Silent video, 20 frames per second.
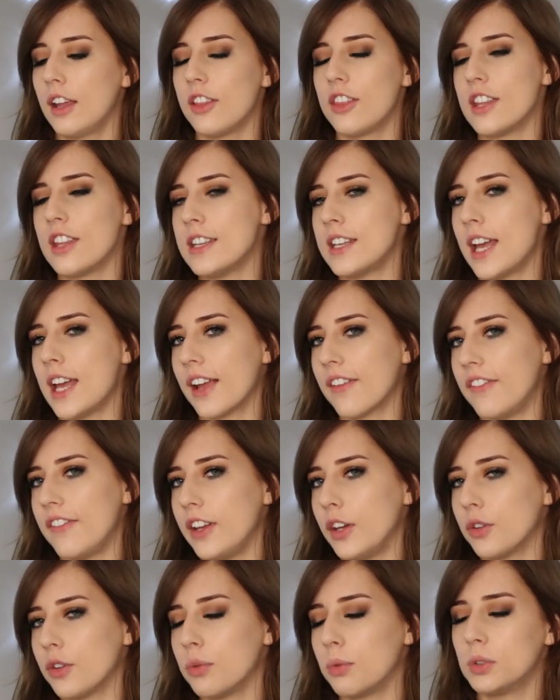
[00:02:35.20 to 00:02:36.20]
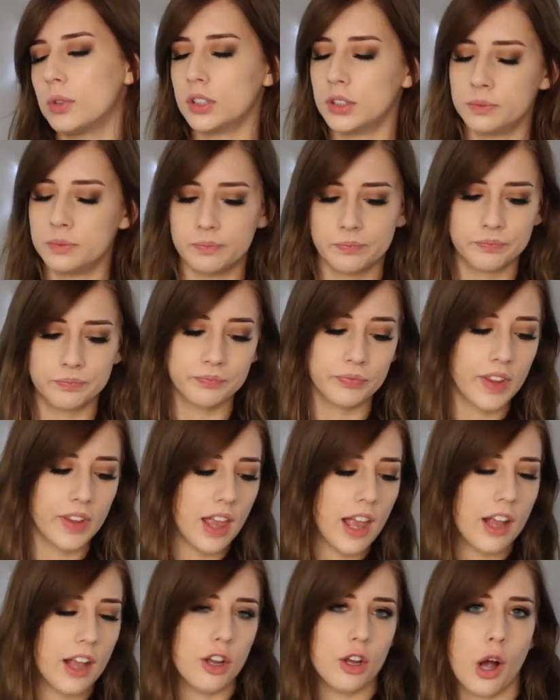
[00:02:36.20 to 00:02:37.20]
The neck feels warm.
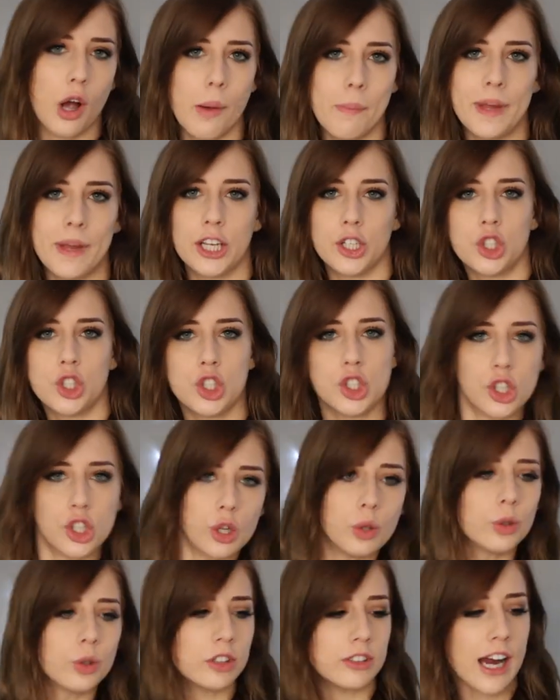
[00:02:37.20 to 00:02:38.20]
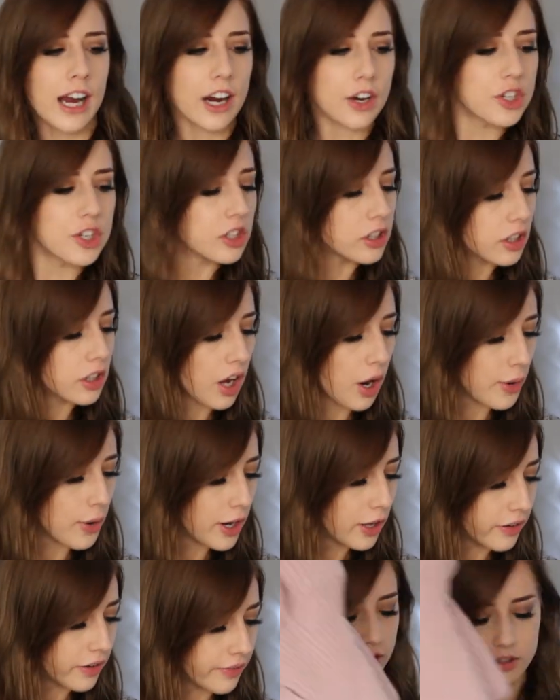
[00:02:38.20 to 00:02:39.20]
Got a bit of shoulder action going on.